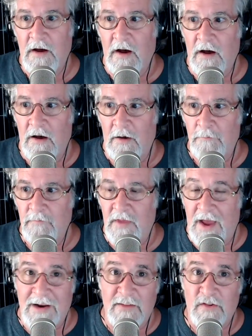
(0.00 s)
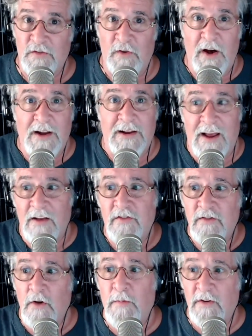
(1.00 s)
And it's fun. It has
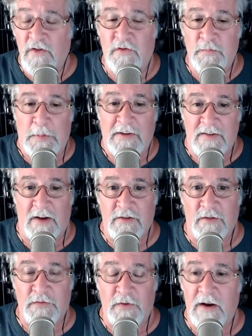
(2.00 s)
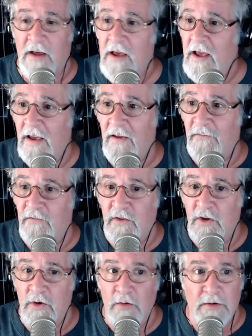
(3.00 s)
so much potential fun. If
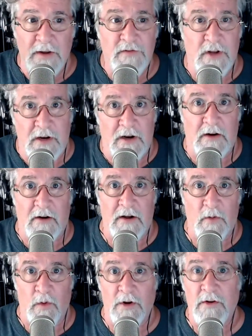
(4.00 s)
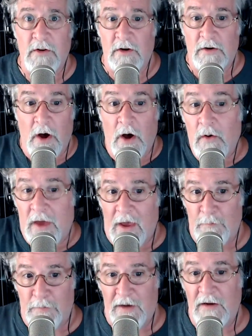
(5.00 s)
you lived in an area where you could go
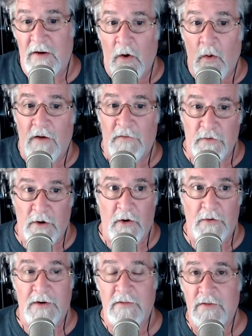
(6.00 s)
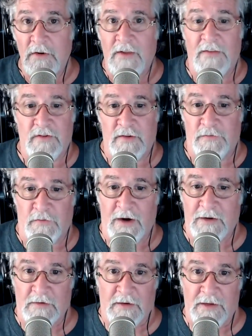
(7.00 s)
camping and go off-road and do that stuff
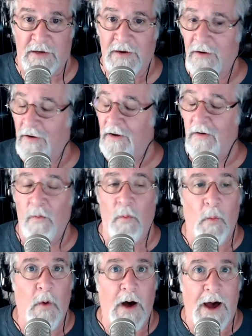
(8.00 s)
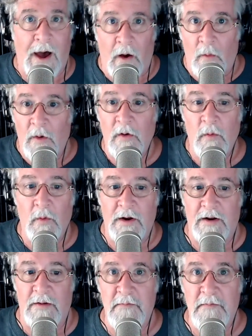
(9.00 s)
regularly, wow, what
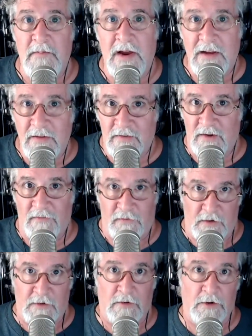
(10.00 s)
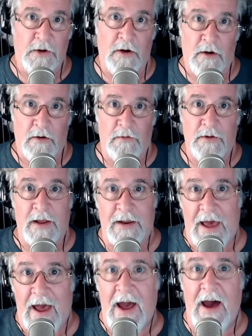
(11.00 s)
an amazing vehicle to own and
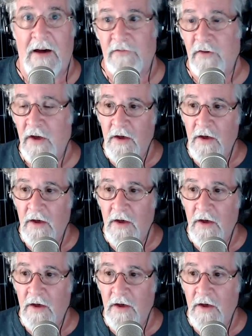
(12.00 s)
have,